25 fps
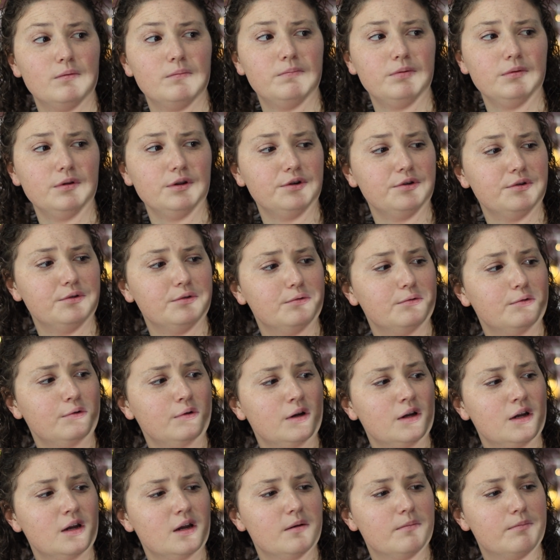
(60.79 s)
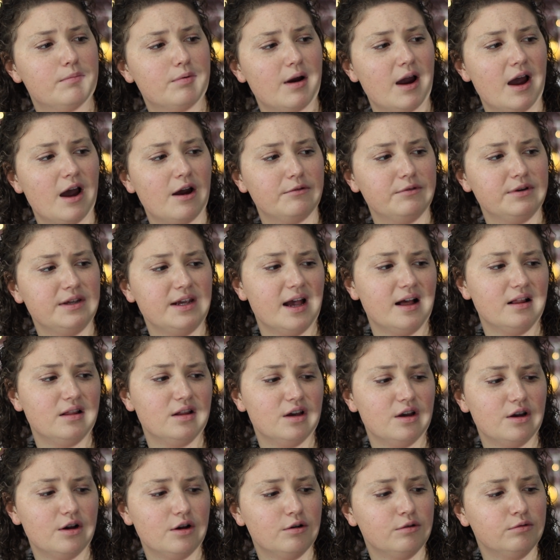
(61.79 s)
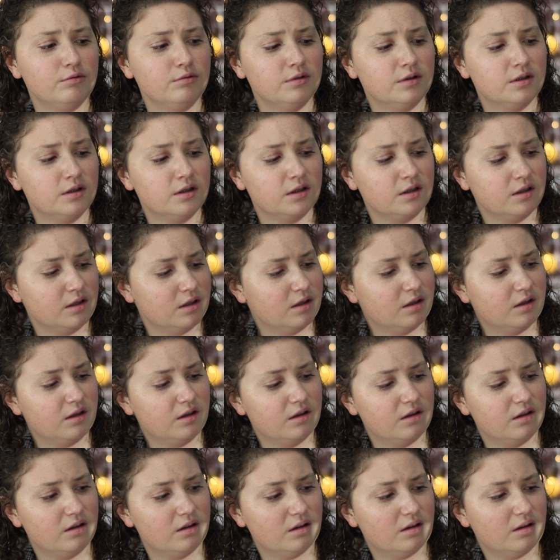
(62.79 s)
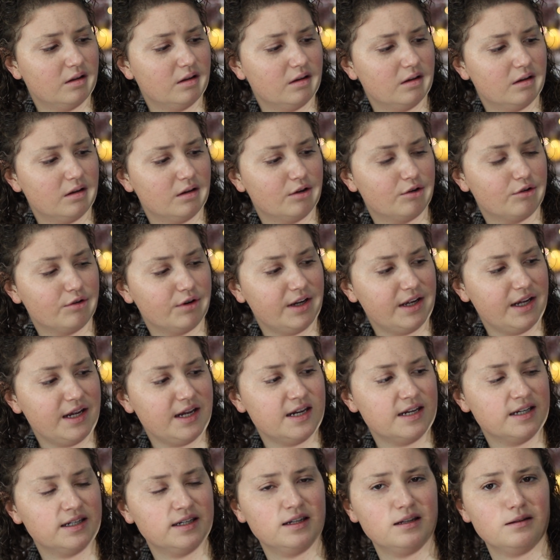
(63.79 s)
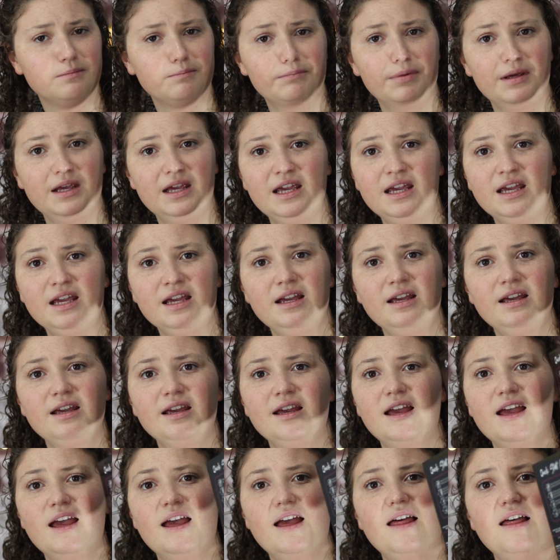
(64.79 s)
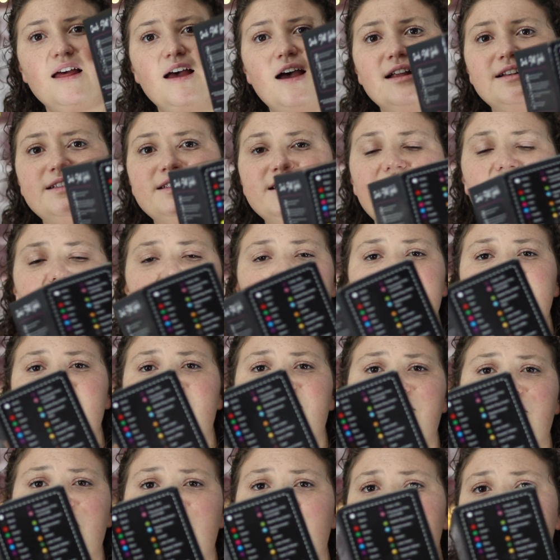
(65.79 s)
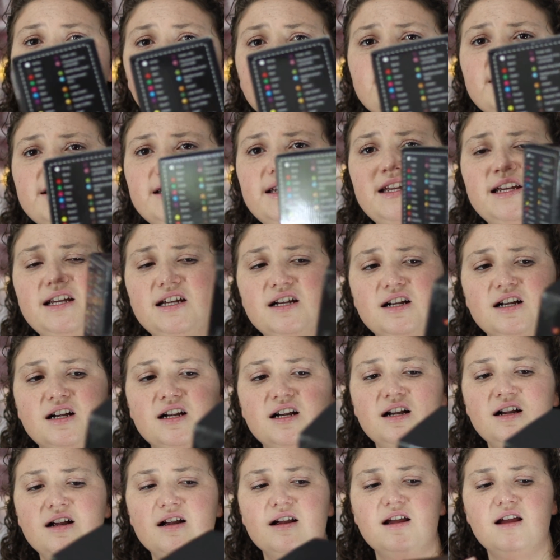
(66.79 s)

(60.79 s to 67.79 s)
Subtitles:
blue, brown, yellow, green, pink, a ton of different colors in here.